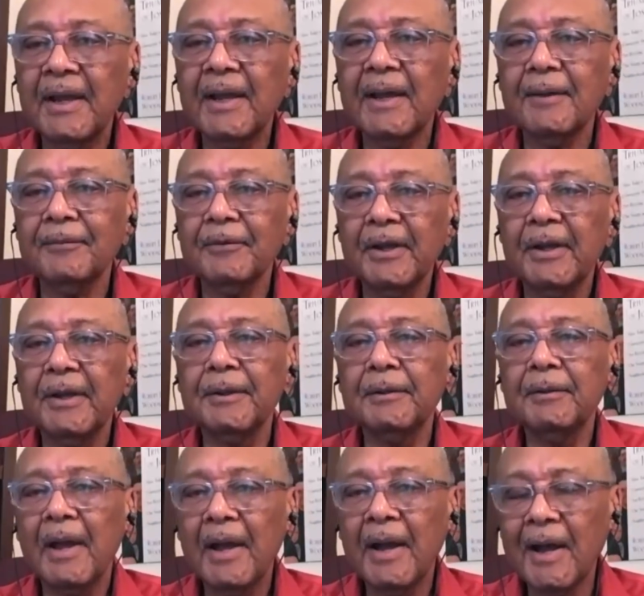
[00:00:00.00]
have a
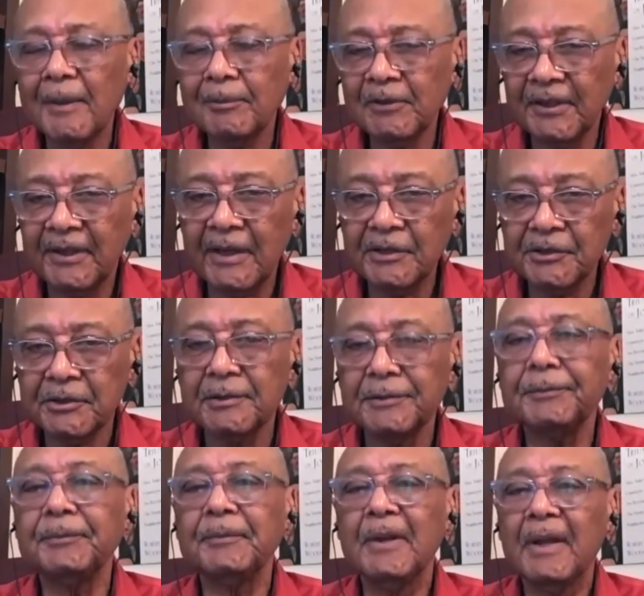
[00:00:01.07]
obligation
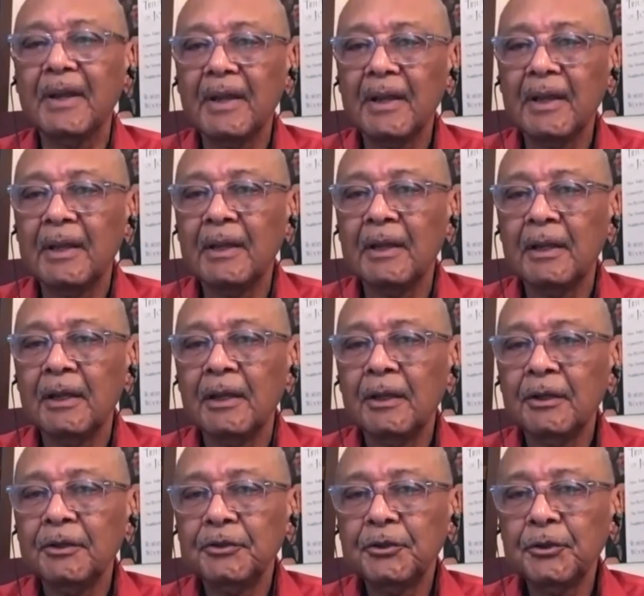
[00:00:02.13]

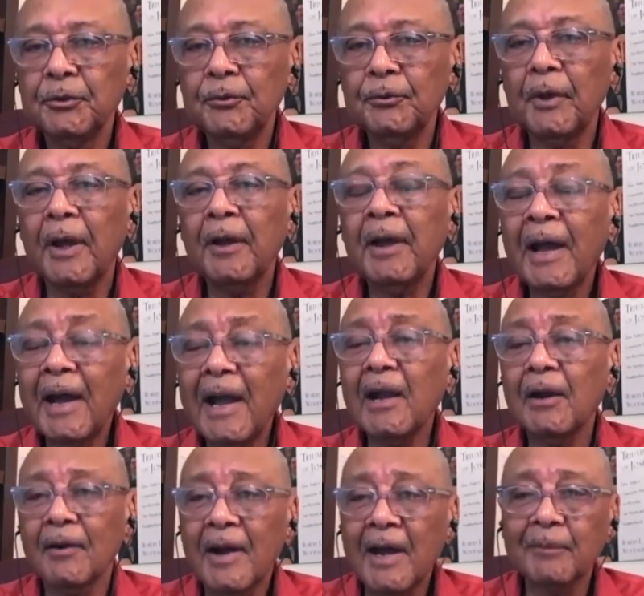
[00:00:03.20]
to a
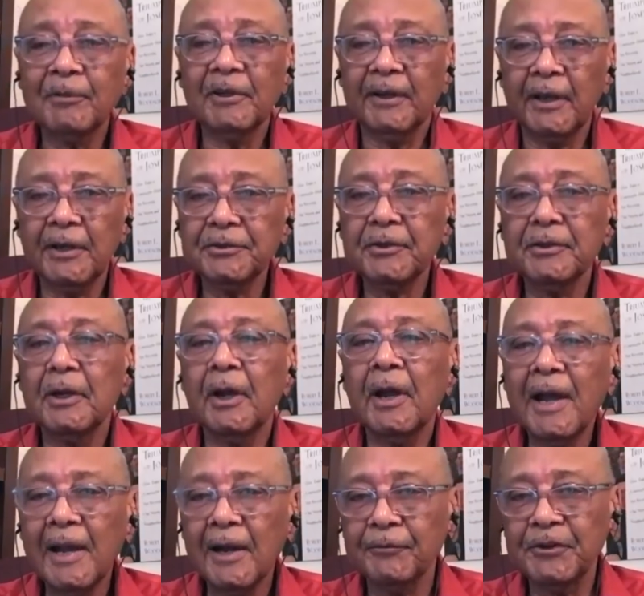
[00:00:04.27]
higher obligation, a
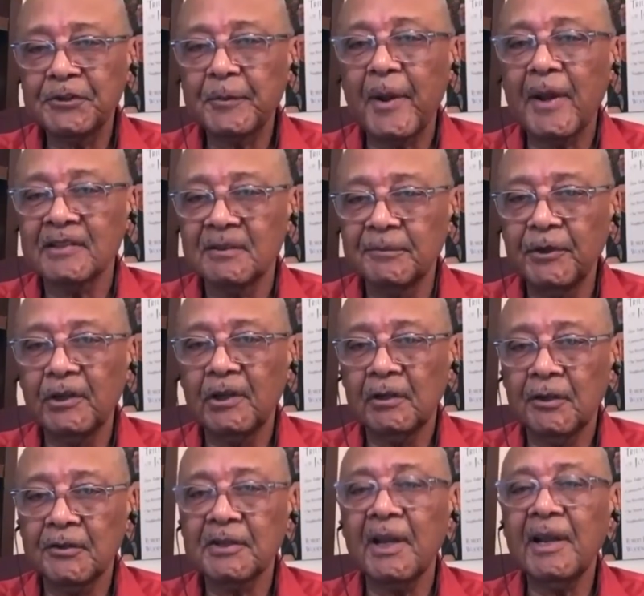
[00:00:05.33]
higher responsibility,
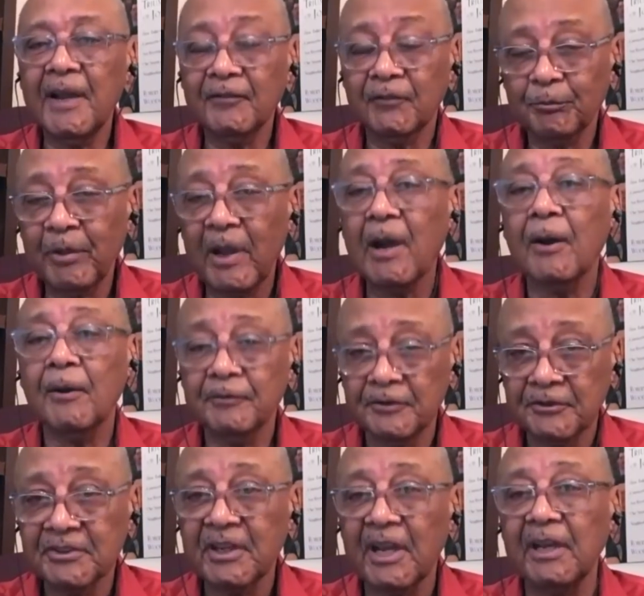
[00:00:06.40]
because they have the power of the
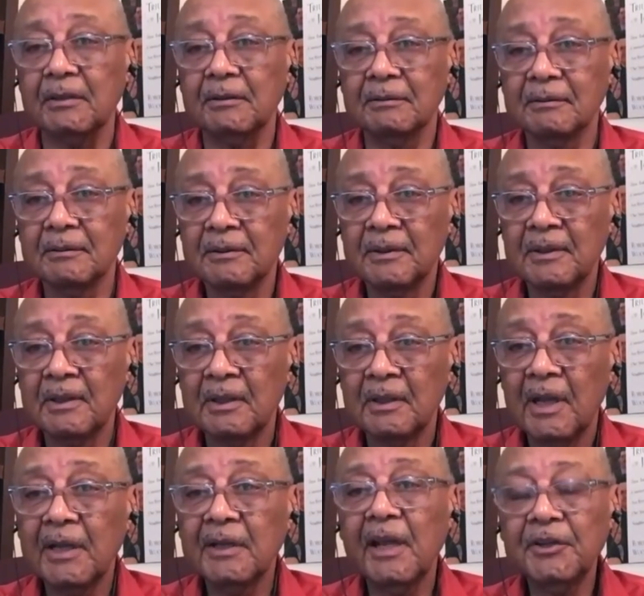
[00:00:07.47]
state.
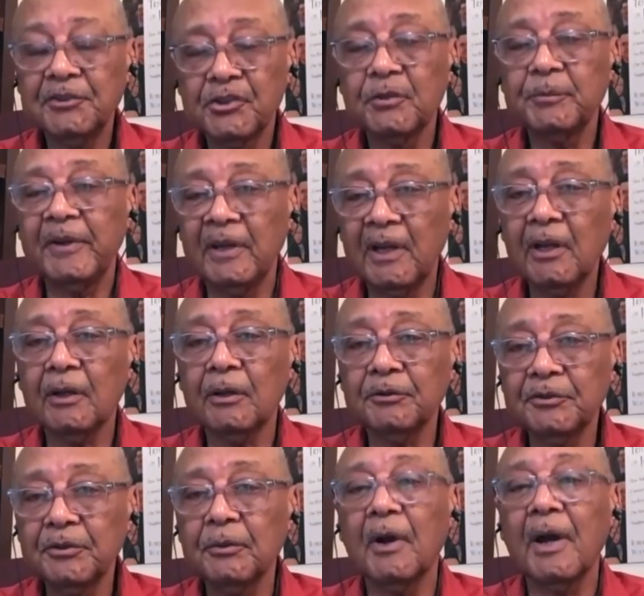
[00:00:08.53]
And they should be
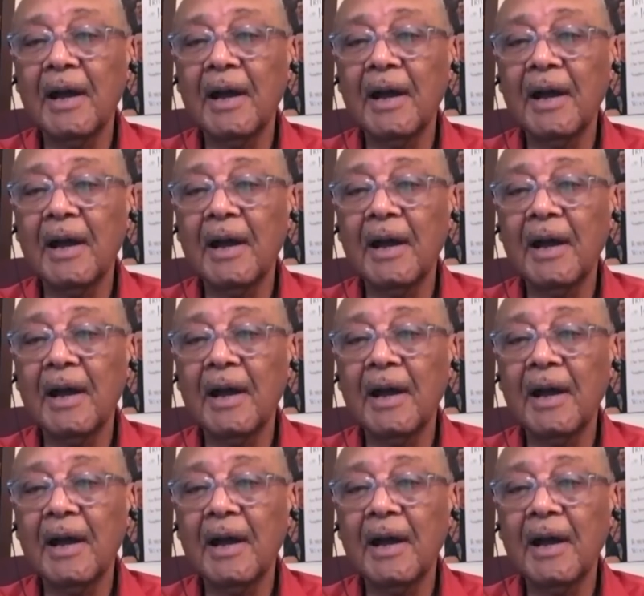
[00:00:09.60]
held to